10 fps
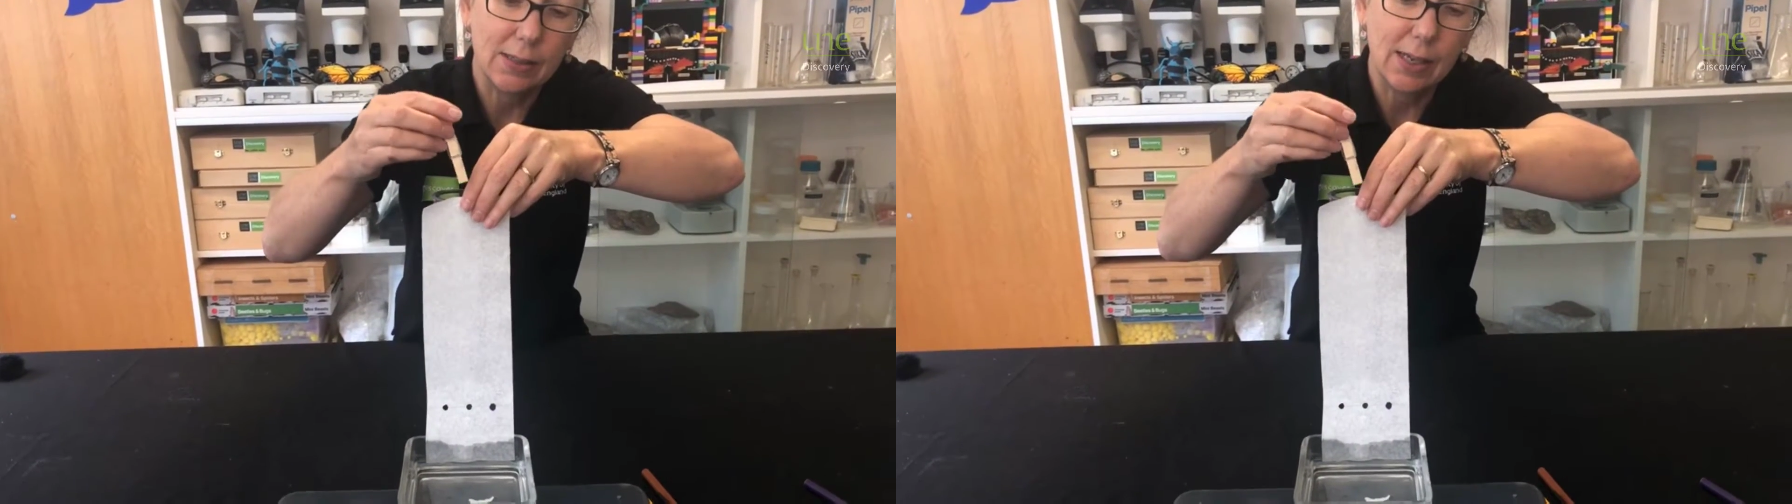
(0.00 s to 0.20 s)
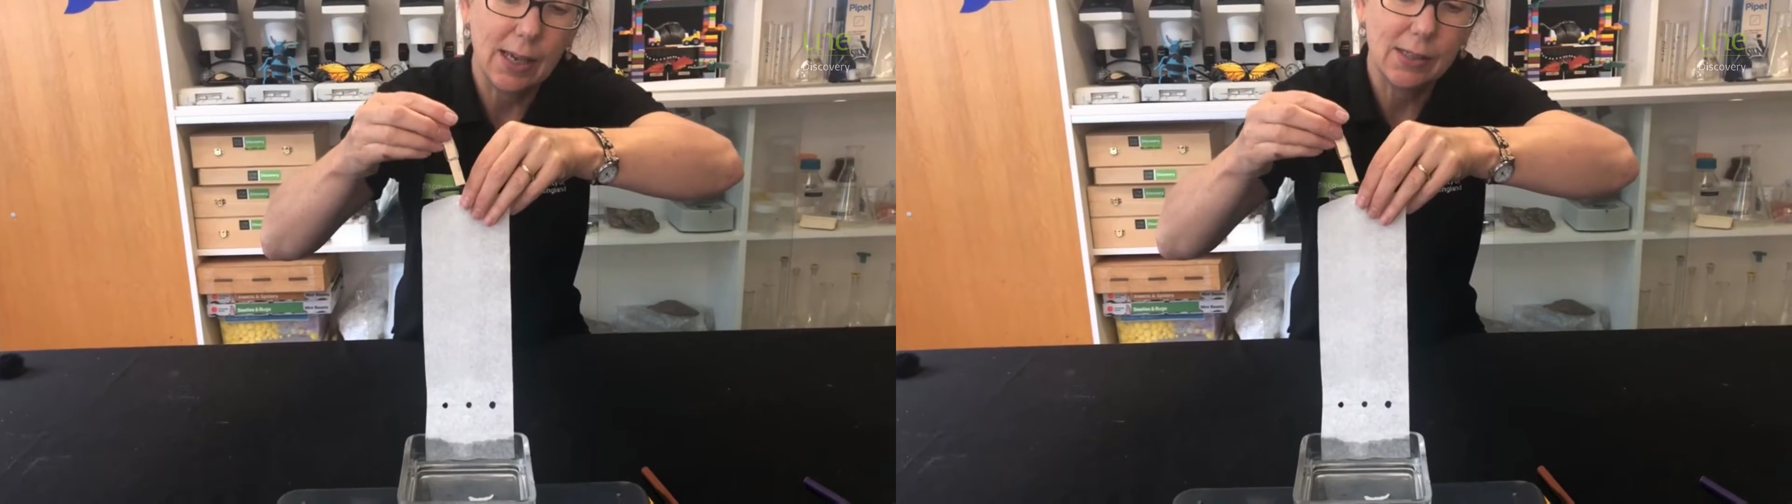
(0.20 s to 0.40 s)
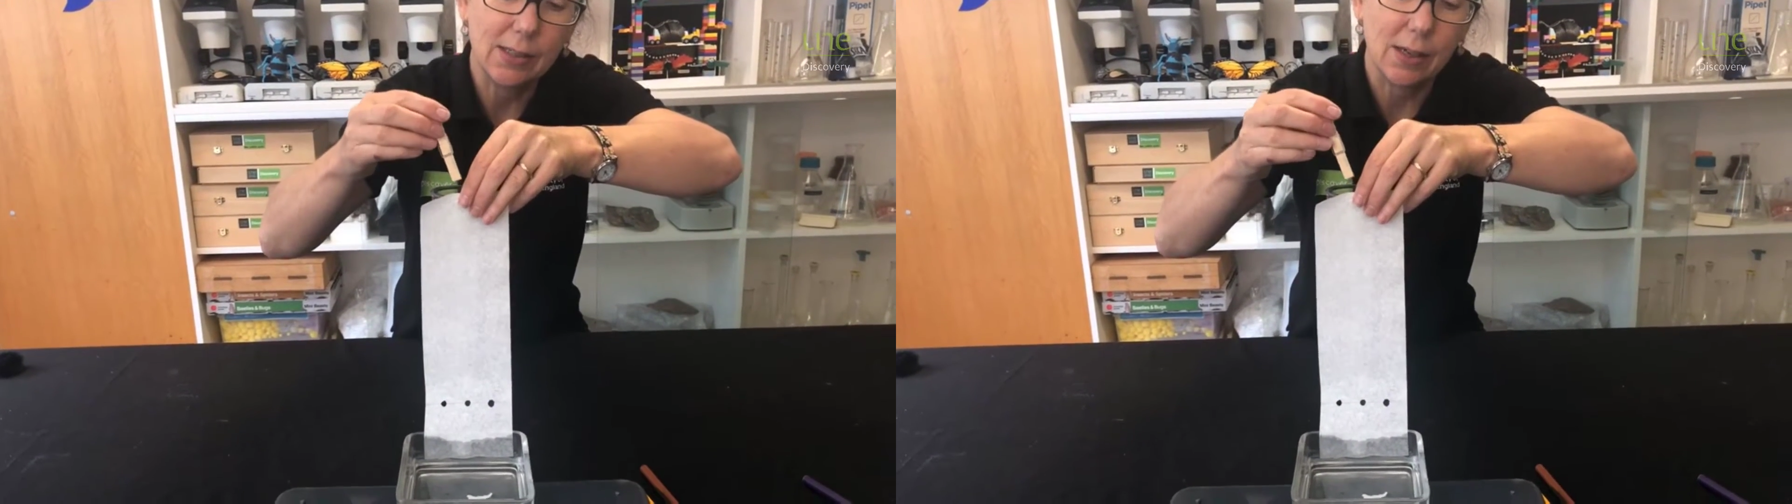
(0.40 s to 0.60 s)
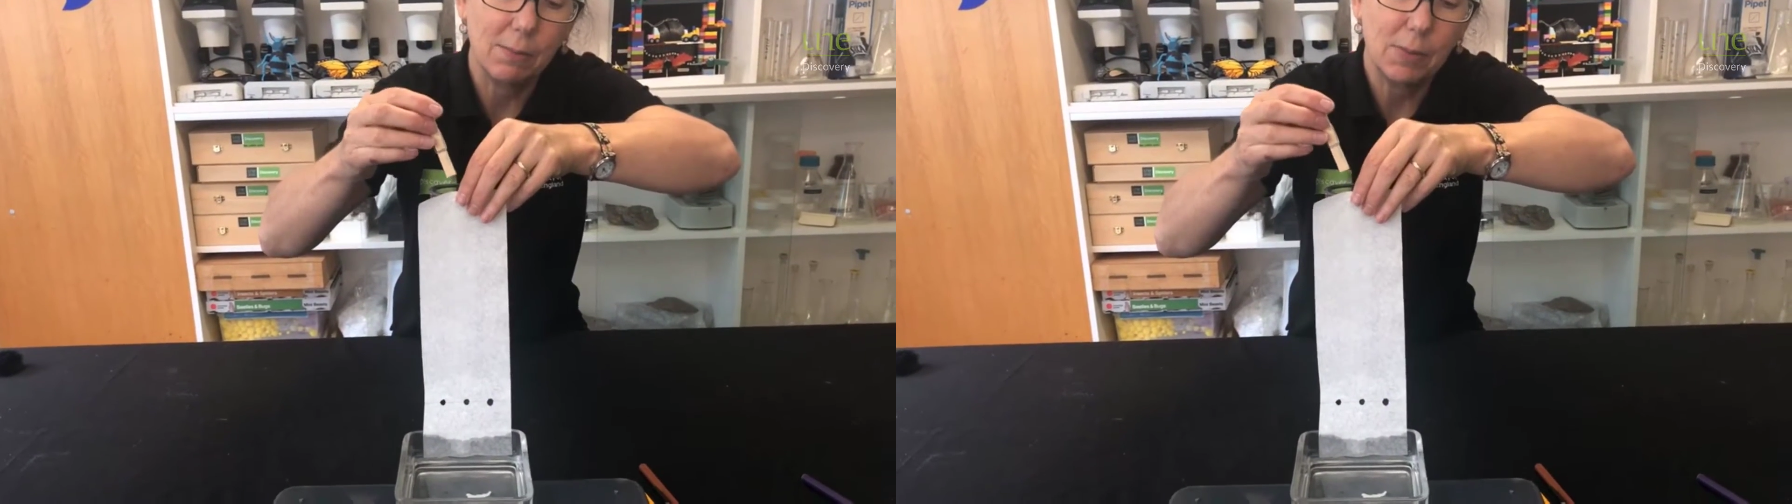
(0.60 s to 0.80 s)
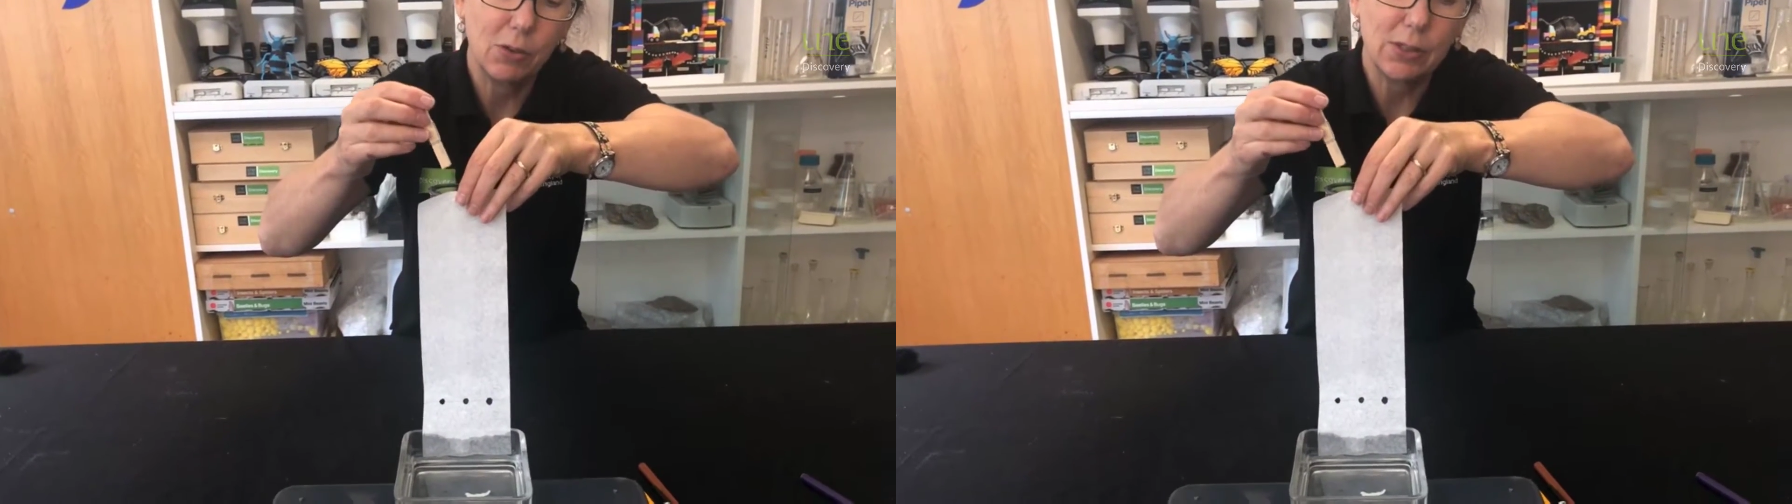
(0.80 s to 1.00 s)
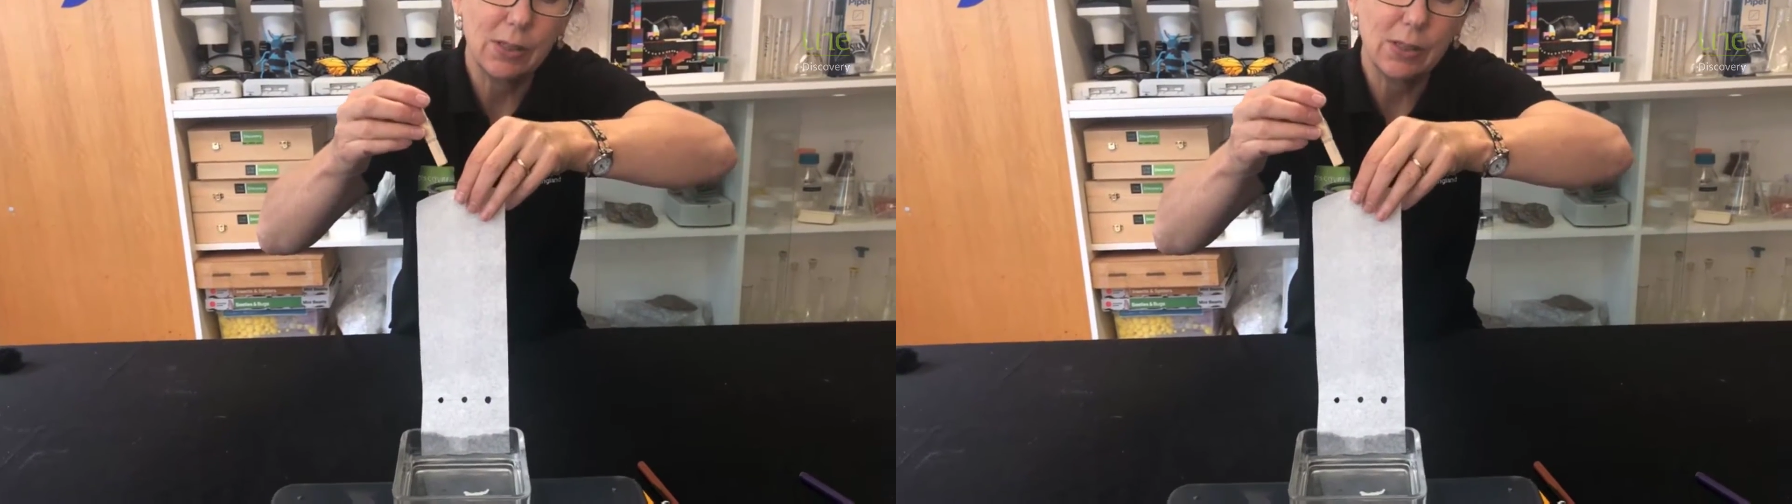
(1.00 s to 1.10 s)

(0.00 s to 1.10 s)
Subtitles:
texture, because